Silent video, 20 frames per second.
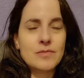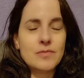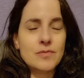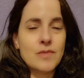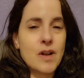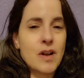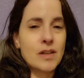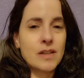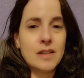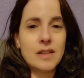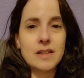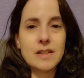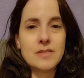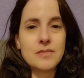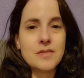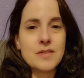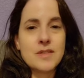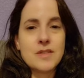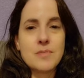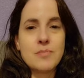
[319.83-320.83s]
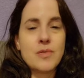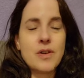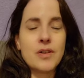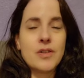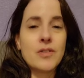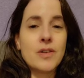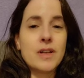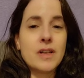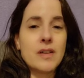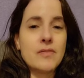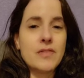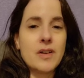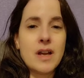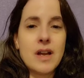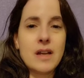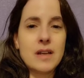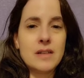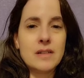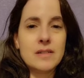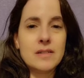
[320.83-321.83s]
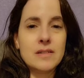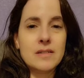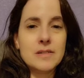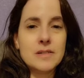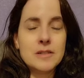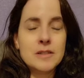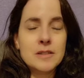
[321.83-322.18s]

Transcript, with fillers: Ronnie was the brother I never had,